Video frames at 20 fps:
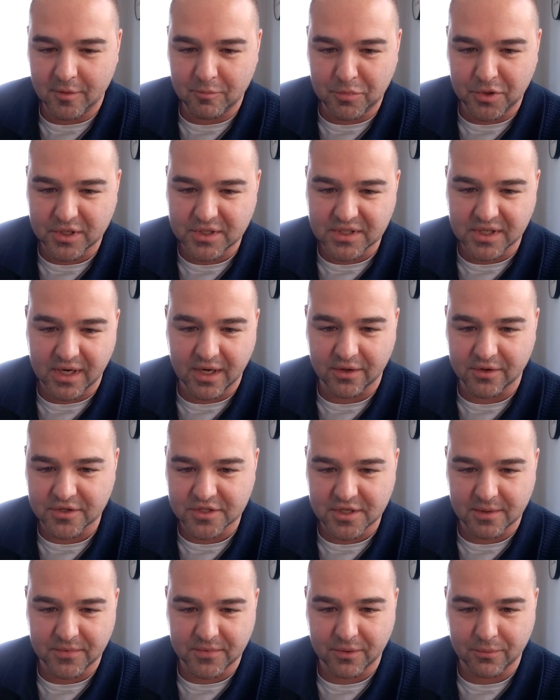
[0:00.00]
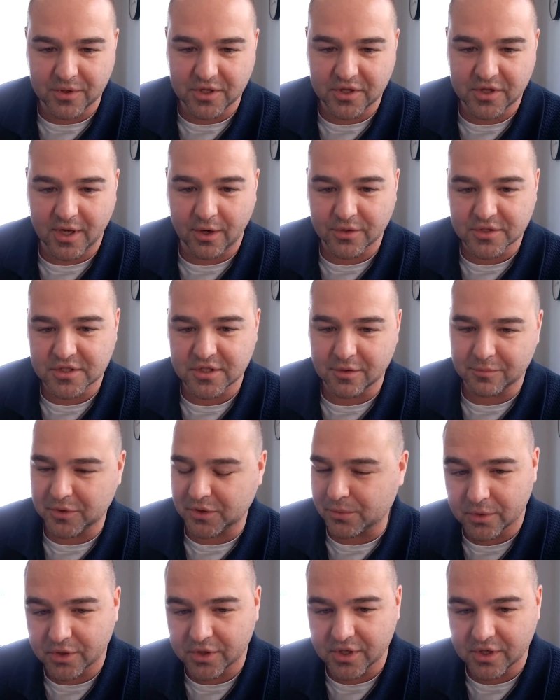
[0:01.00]
put together something that we thought was going to be
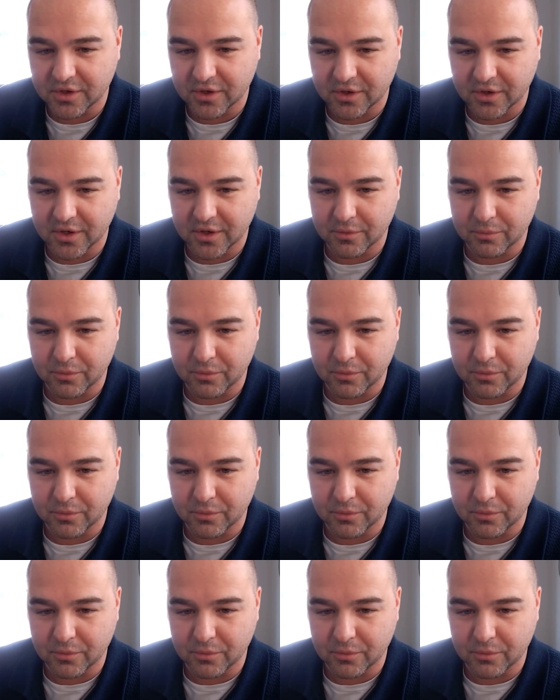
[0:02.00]
really good.